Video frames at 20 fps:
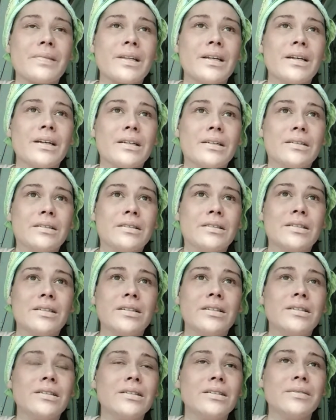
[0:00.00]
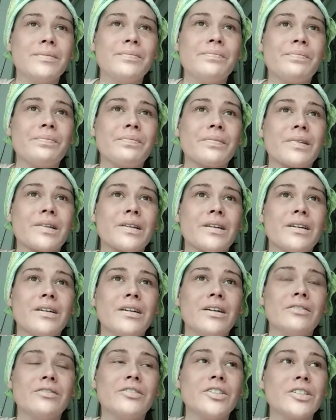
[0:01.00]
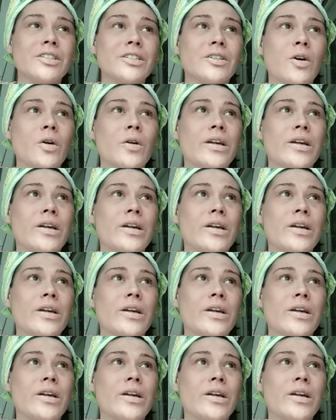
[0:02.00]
and I've just got